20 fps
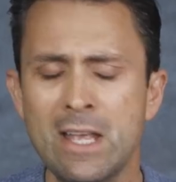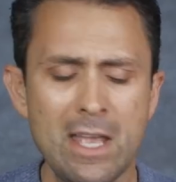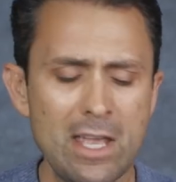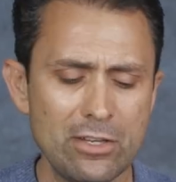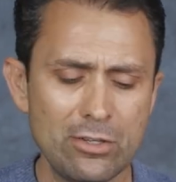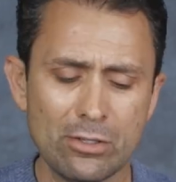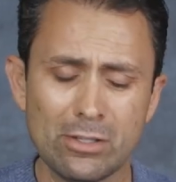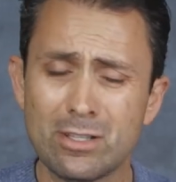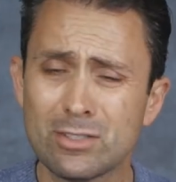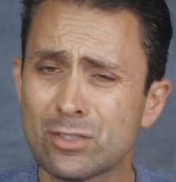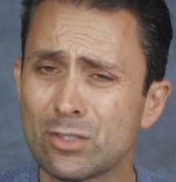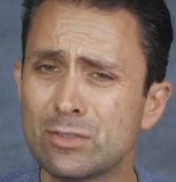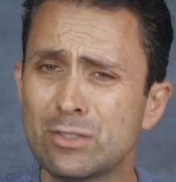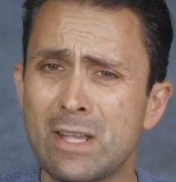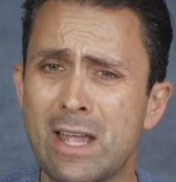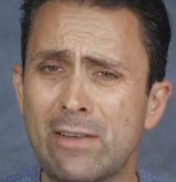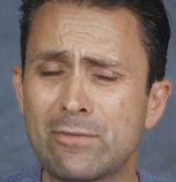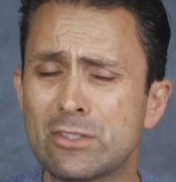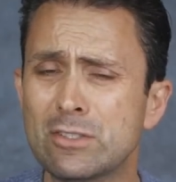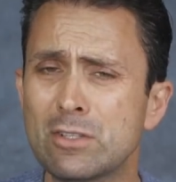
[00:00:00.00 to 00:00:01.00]
And you'll also
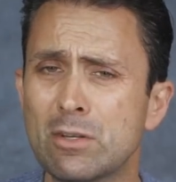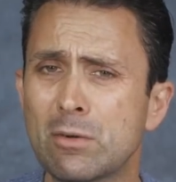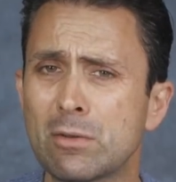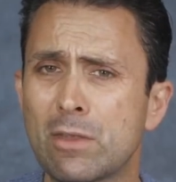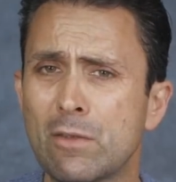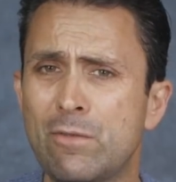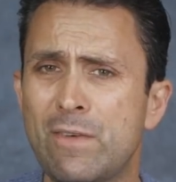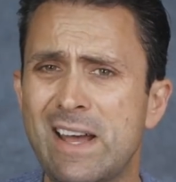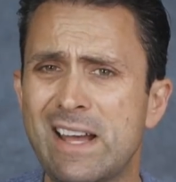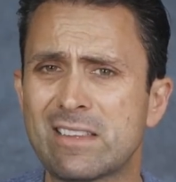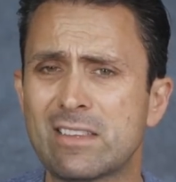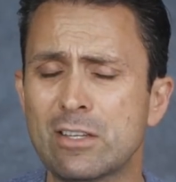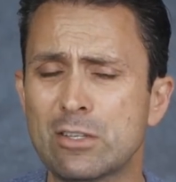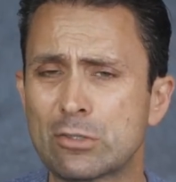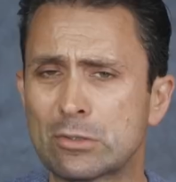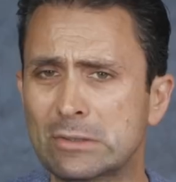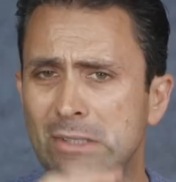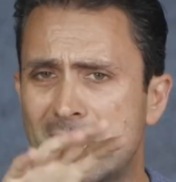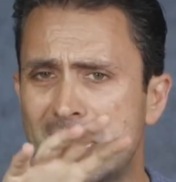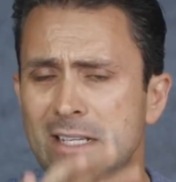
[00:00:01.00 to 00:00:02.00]
have to deal with the fact that
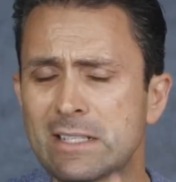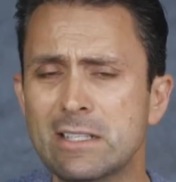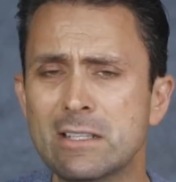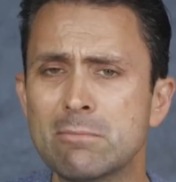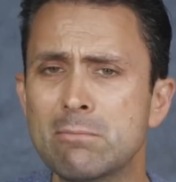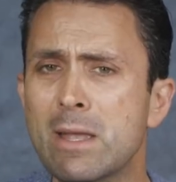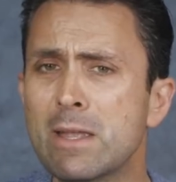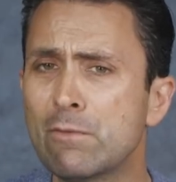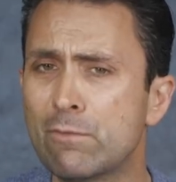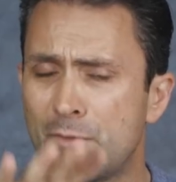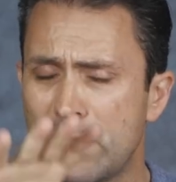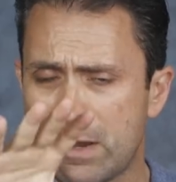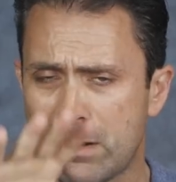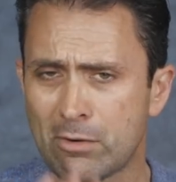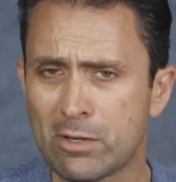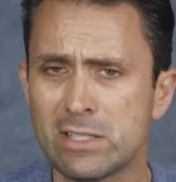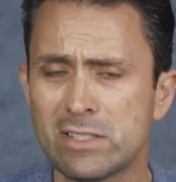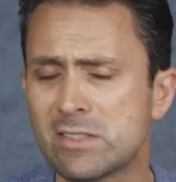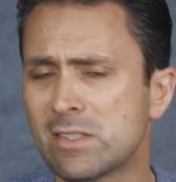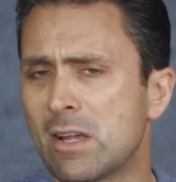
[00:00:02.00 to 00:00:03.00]
your lighting may
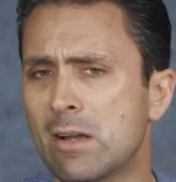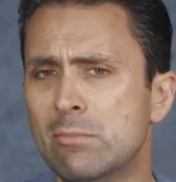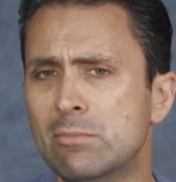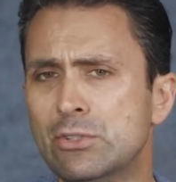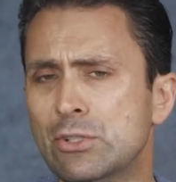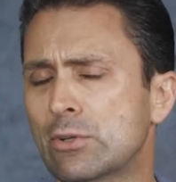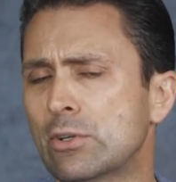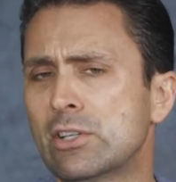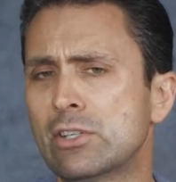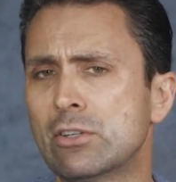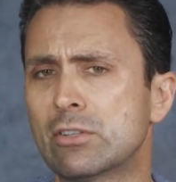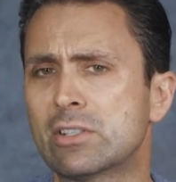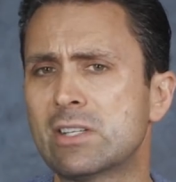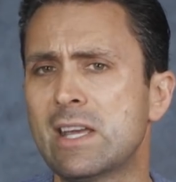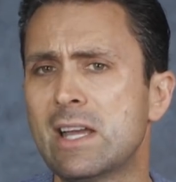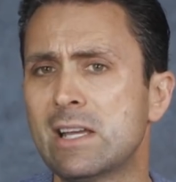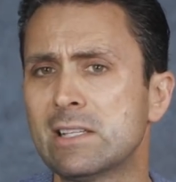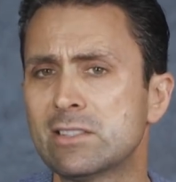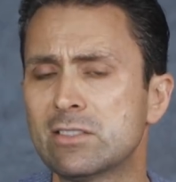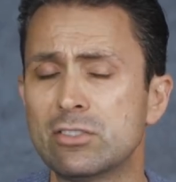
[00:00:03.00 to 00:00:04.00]
vary some during your
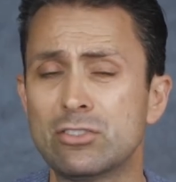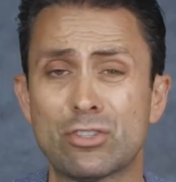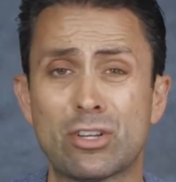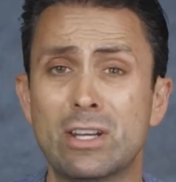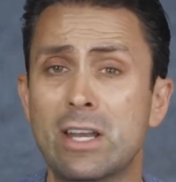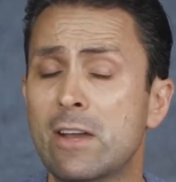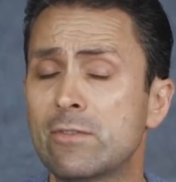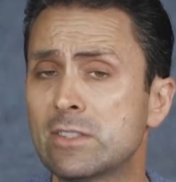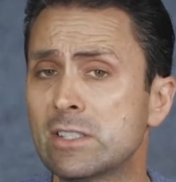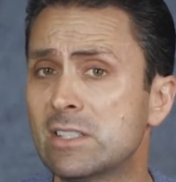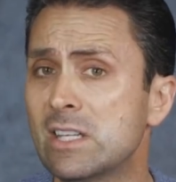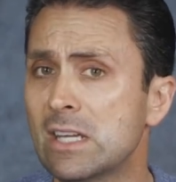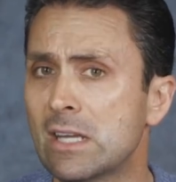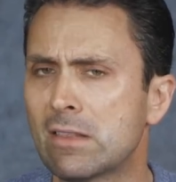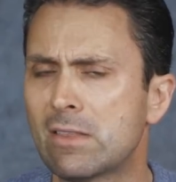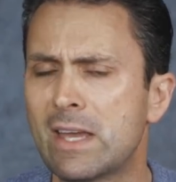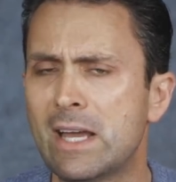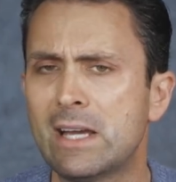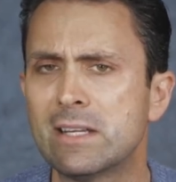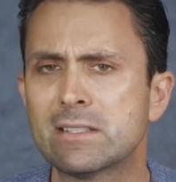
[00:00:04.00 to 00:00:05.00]
test, and you're going to have to
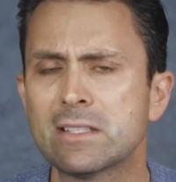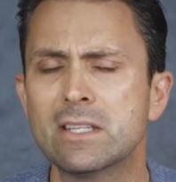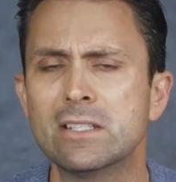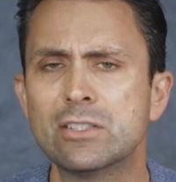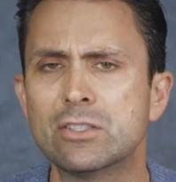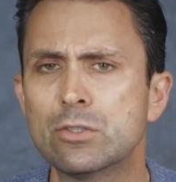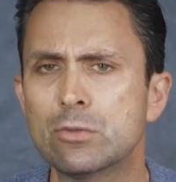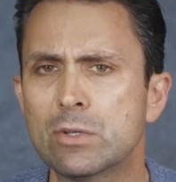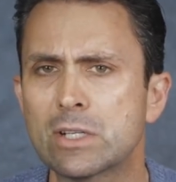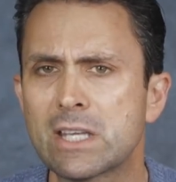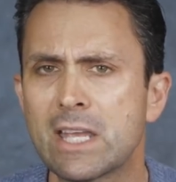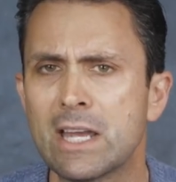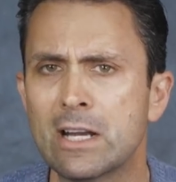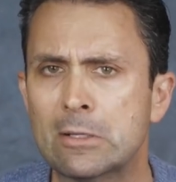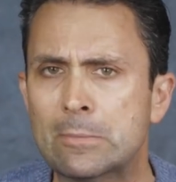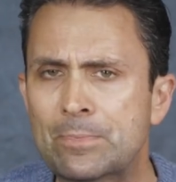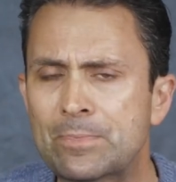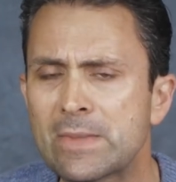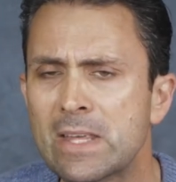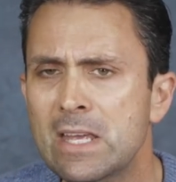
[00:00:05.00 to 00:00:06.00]
take that into
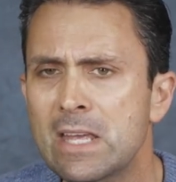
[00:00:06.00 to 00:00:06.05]
account.